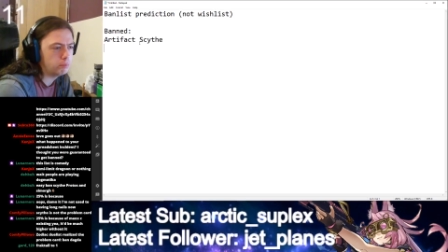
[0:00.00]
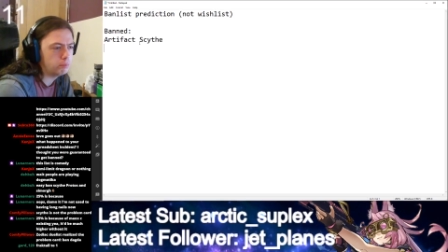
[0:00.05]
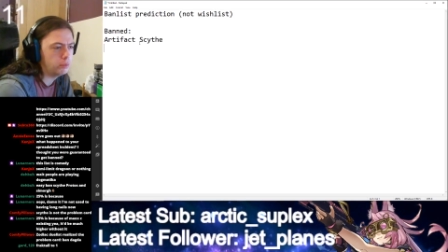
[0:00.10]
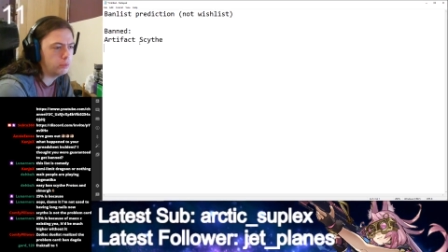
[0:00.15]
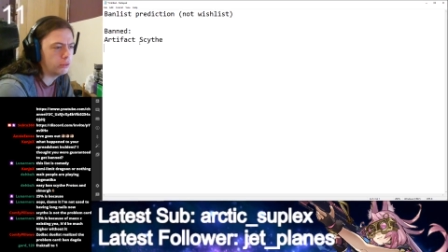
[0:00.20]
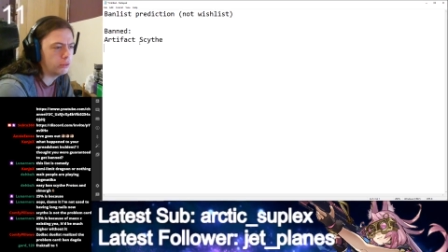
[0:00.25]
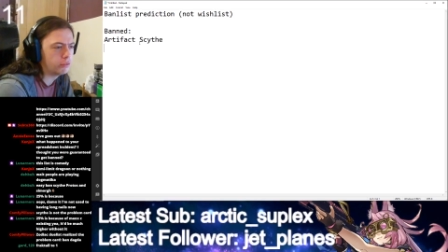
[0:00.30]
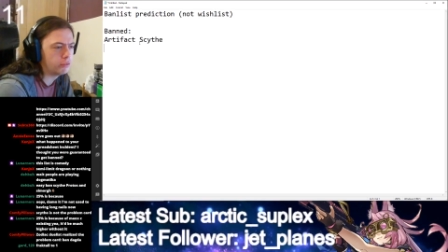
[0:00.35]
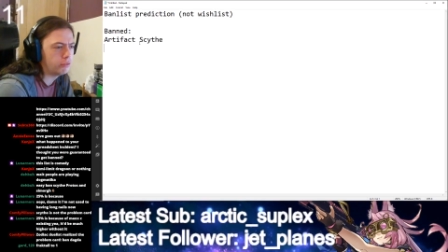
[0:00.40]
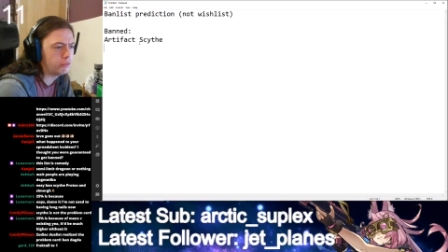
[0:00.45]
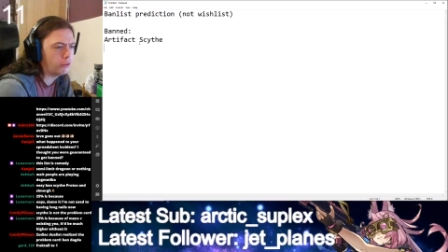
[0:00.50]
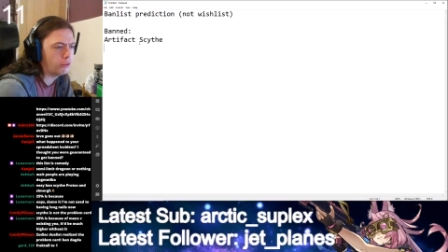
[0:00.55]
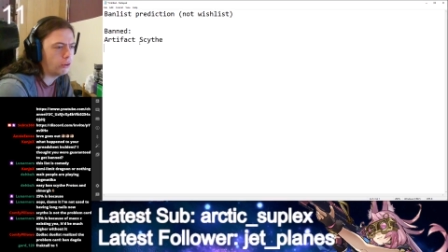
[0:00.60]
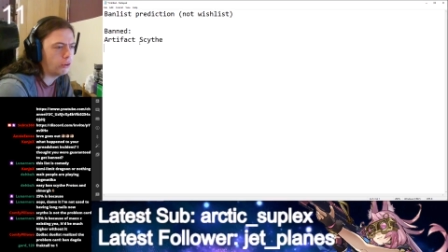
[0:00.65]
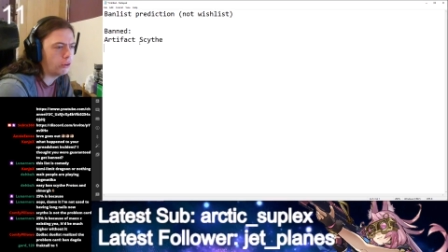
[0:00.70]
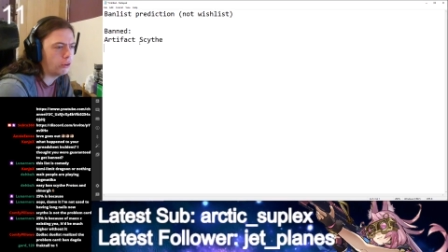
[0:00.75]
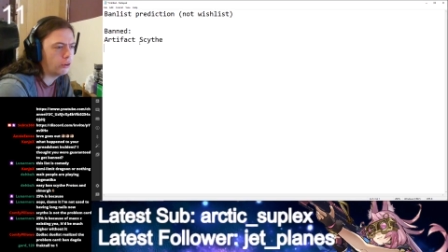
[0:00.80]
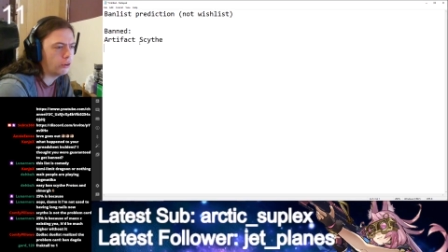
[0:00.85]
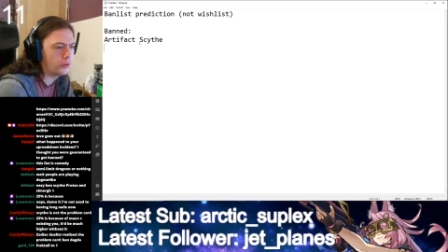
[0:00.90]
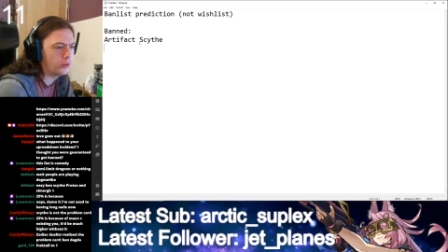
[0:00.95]

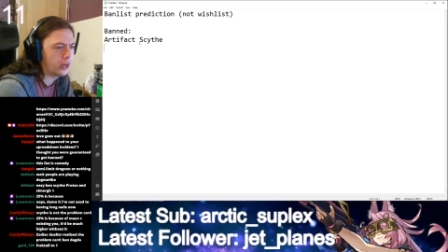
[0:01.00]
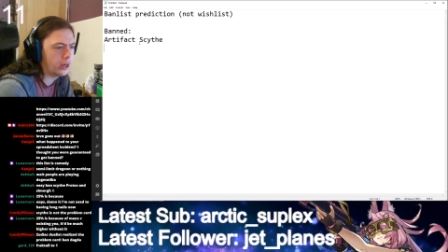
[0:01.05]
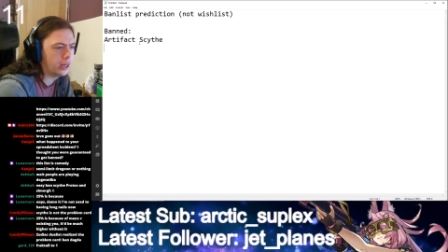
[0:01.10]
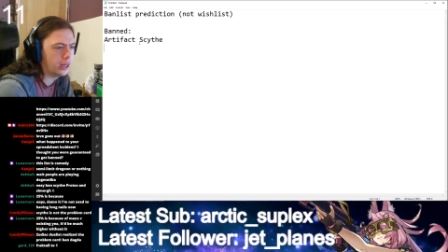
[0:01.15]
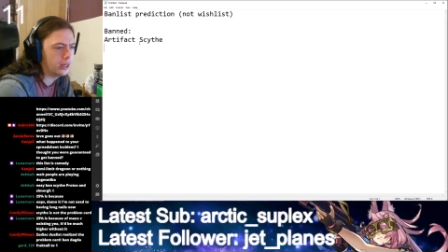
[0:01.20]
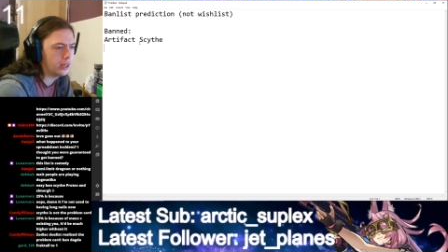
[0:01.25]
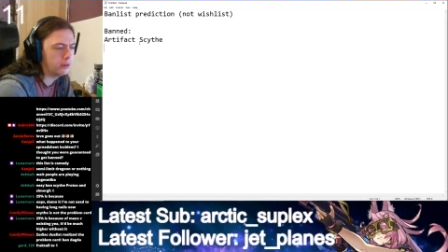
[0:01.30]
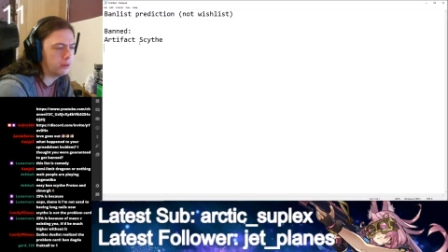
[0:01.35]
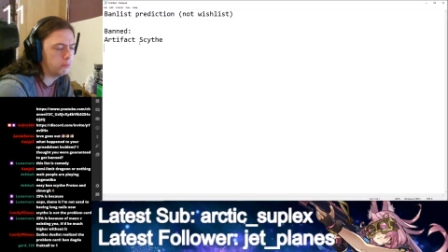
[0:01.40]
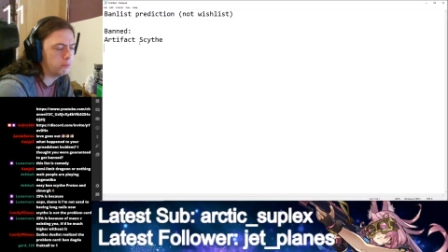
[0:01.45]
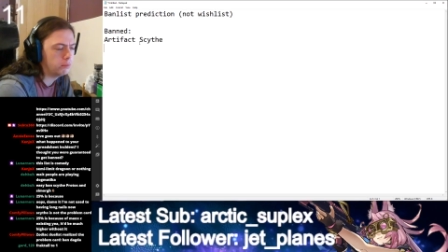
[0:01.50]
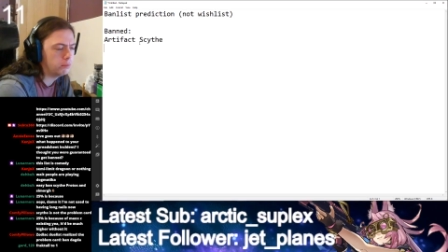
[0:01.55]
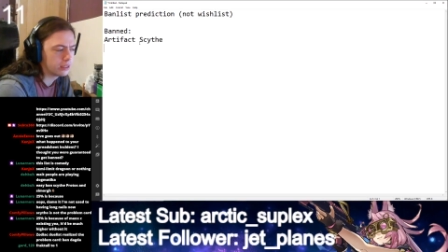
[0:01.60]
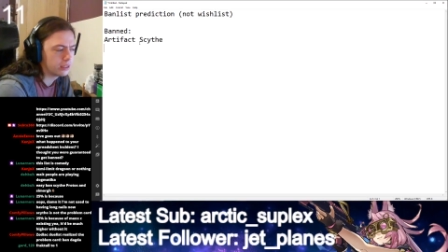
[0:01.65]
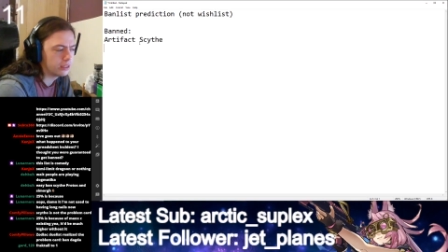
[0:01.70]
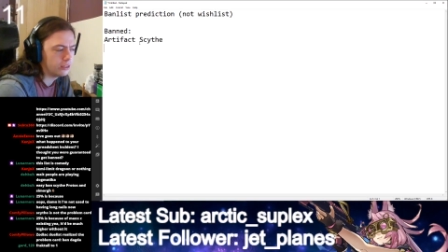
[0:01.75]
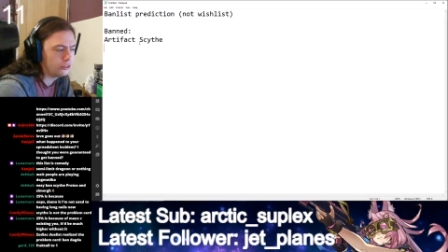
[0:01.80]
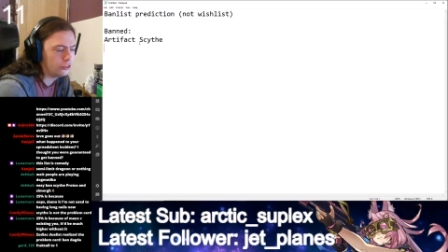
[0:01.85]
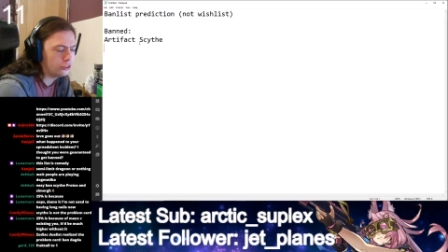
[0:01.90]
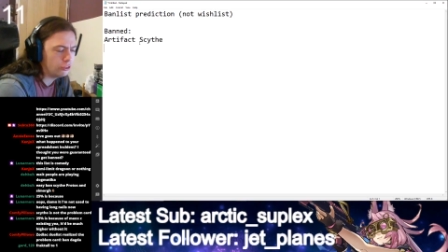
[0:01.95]
before
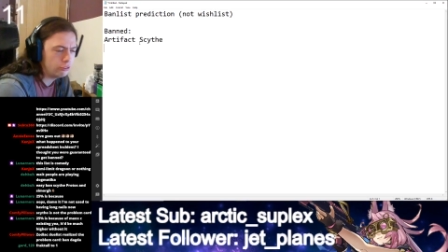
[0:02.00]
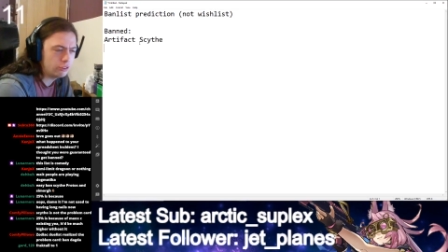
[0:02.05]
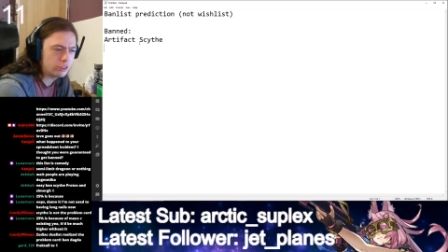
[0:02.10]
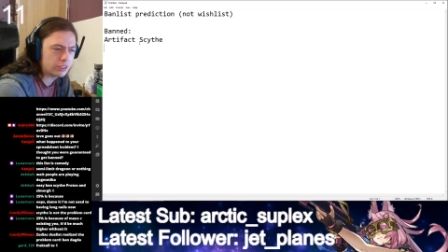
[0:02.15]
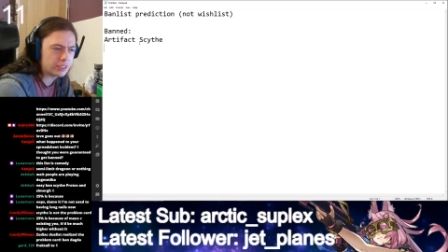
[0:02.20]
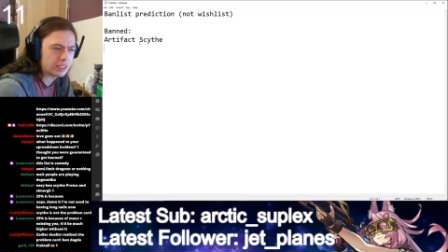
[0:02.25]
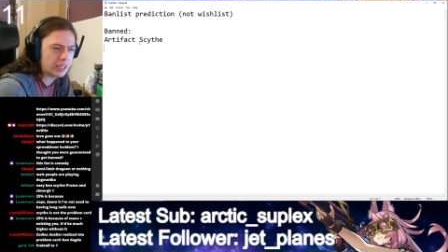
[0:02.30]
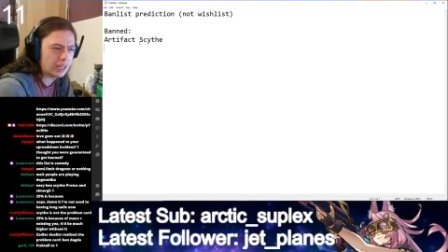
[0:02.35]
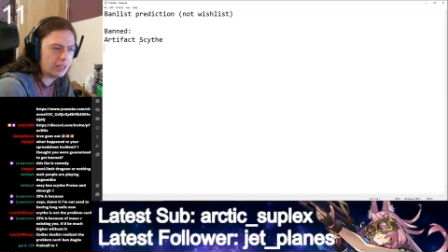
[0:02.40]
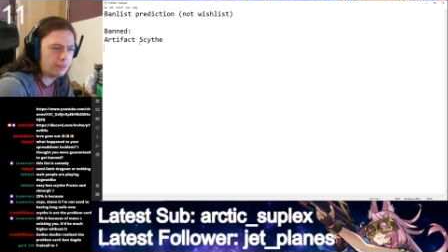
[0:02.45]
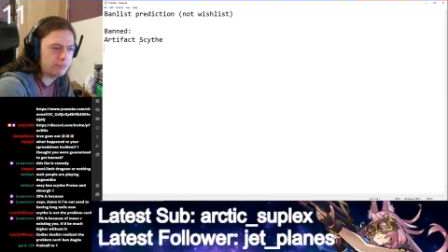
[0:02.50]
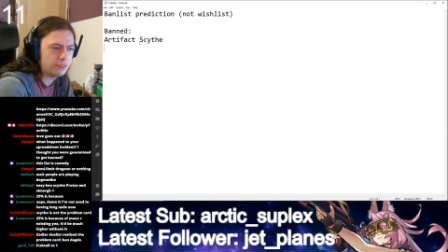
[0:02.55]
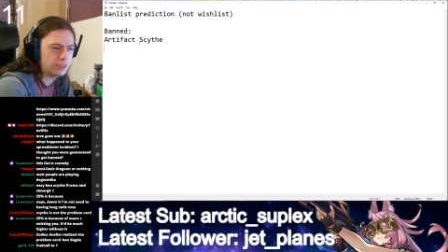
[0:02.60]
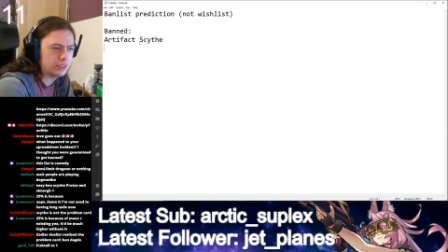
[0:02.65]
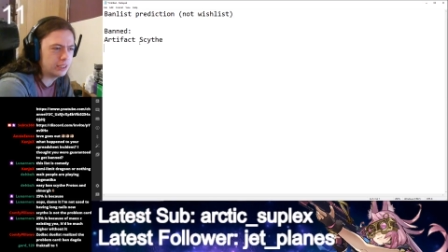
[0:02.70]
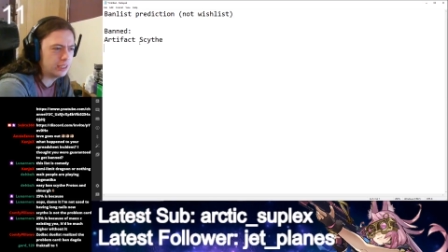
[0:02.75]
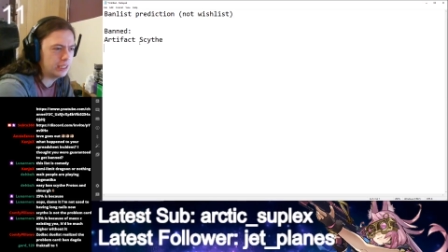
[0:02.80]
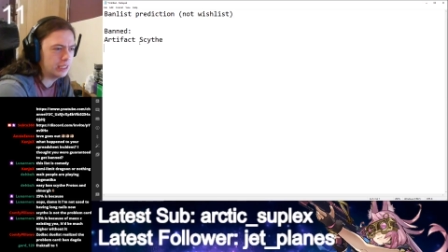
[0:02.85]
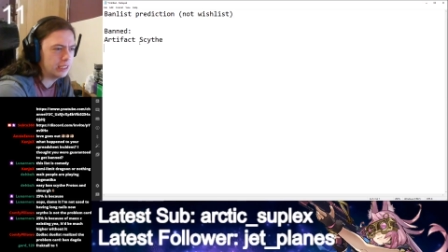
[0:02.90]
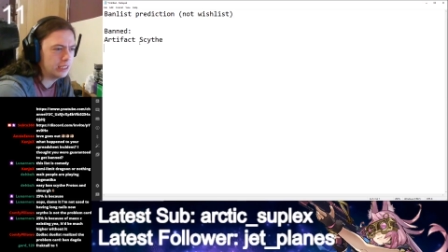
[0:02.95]
Union Carrier
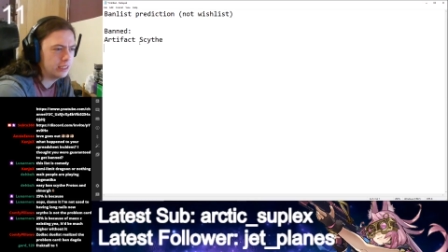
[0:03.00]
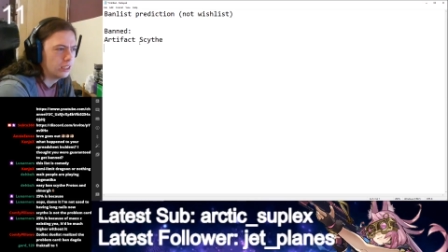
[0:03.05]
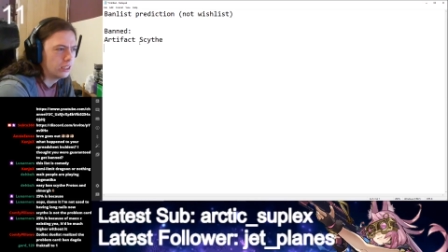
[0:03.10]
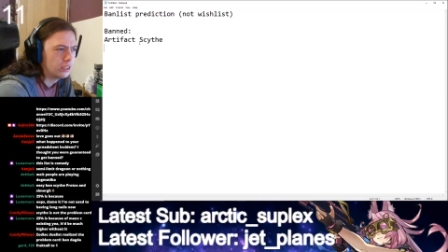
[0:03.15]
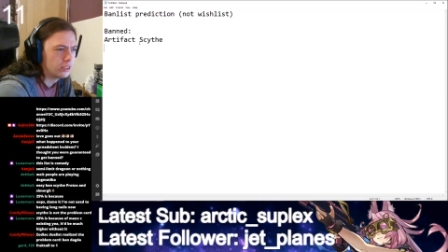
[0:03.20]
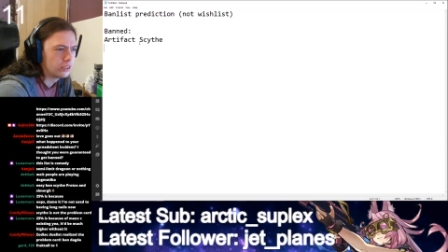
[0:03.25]
did.